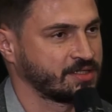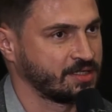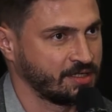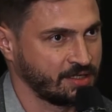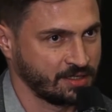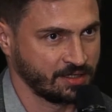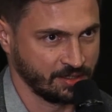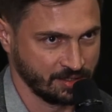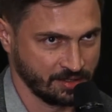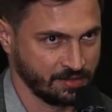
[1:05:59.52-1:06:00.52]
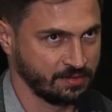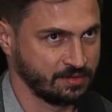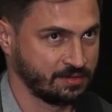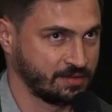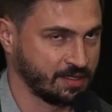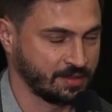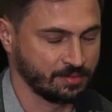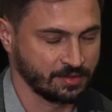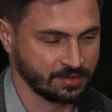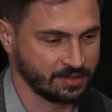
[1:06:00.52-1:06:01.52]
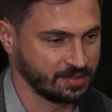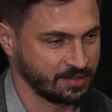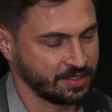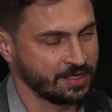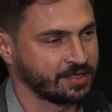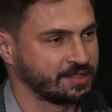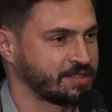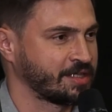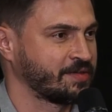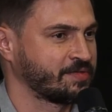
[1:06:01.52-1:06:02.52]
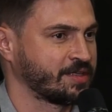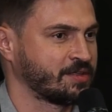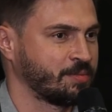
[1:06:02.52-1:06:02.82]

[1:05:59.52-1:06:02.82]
but it's still in flux. And for